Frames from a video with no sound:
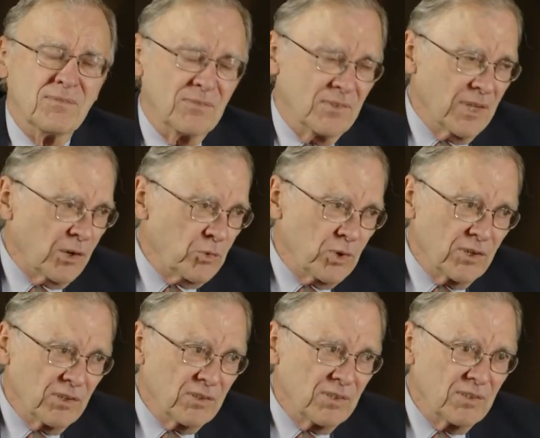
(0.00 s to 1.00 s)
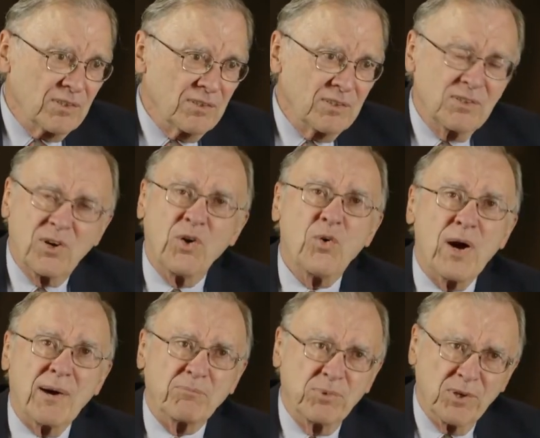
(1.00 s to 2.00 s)
there were
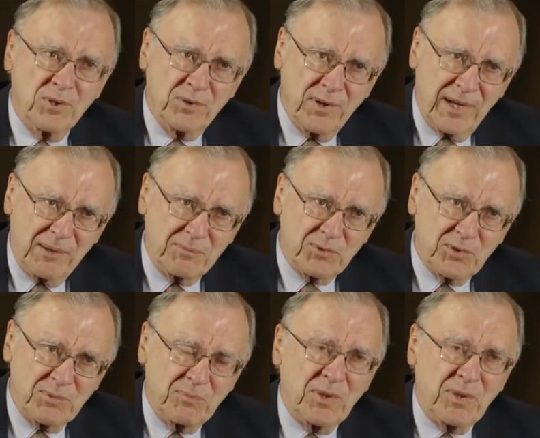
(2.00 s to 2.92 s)
co-op programs